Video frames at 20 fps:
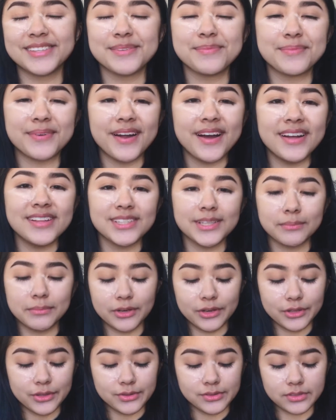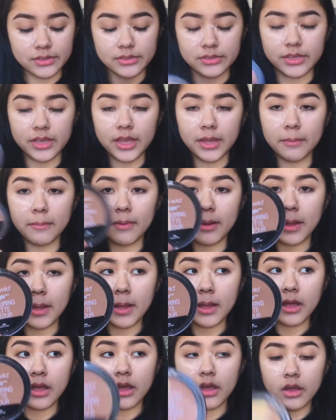bronze, I'm gonna use the same
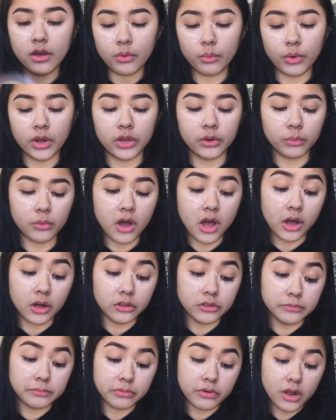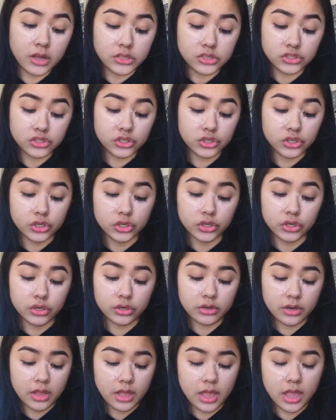Wet n Wild bronzer,
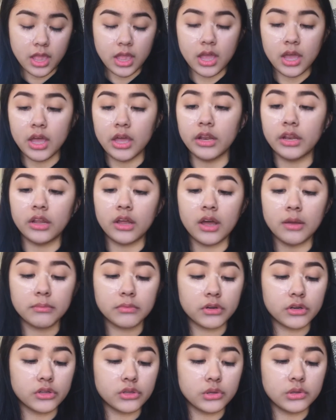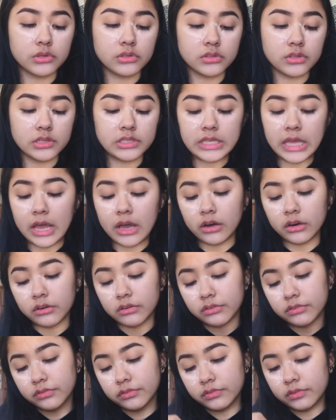and I'm gonna use this
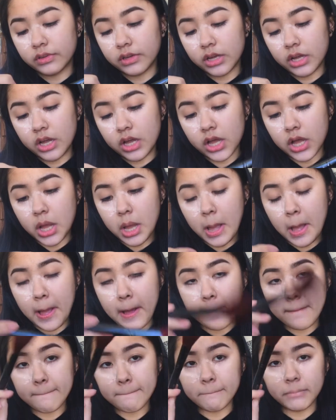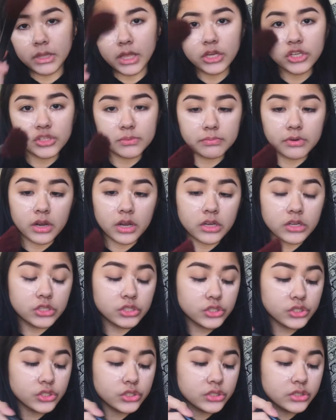e.l.f. blush brush.
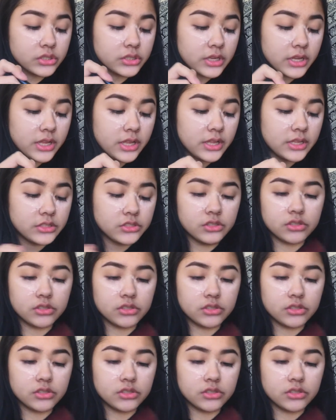It's